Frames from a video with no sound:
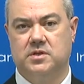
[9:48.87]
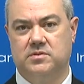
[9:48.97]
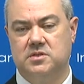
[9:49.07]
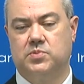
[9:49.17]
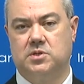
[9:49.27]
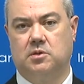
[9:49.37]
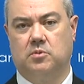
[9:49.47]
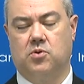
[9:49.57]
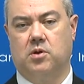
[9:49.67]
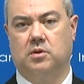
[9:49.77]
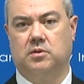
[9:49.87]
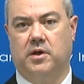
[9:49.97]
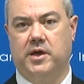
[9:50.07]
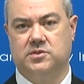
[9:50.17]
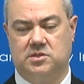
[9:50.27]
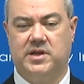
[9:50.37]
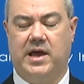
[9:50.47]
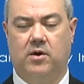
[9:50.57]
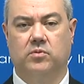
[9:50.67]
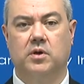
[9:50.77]
in this particular product line is
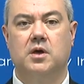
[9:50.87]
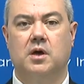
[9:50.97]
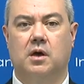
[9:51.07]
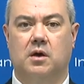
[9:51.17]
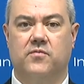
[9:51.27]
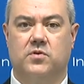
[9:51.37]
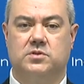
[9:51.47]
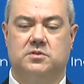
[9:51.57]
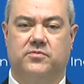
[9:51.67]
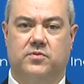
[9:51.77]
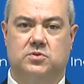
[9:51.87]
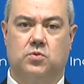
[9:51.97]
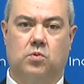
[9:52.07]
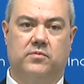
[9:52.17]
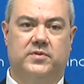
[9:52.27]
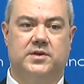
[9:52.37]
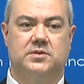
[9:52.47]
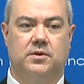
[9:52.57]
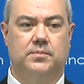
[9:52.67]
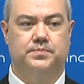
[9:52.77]
down versus the first quarter of
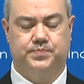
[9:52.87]
last year.